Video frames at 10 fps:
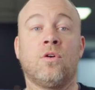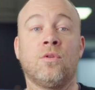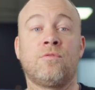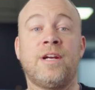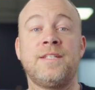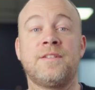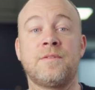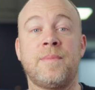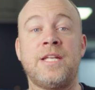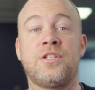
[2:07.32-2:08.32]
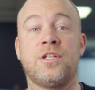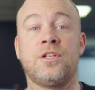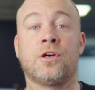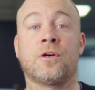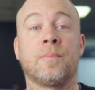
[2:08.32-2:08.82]
all the reasons mentioned,
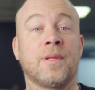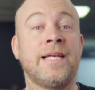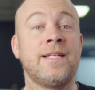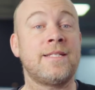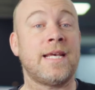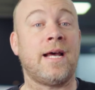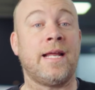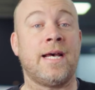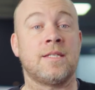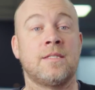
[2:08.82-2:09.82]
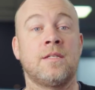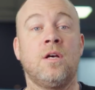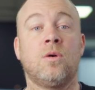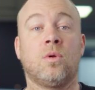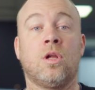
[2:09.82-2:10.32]
your completed townhouses
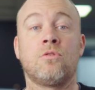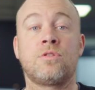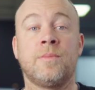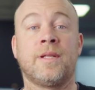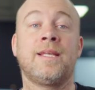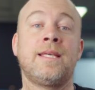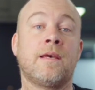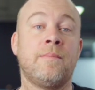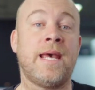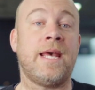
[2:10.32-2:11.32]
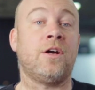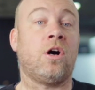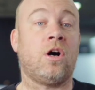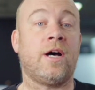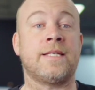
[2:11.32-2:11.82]
will ultimately command a
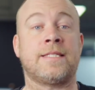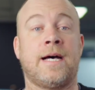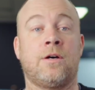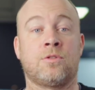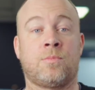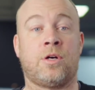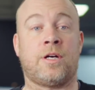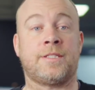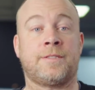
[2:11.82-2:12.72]
higher sales price.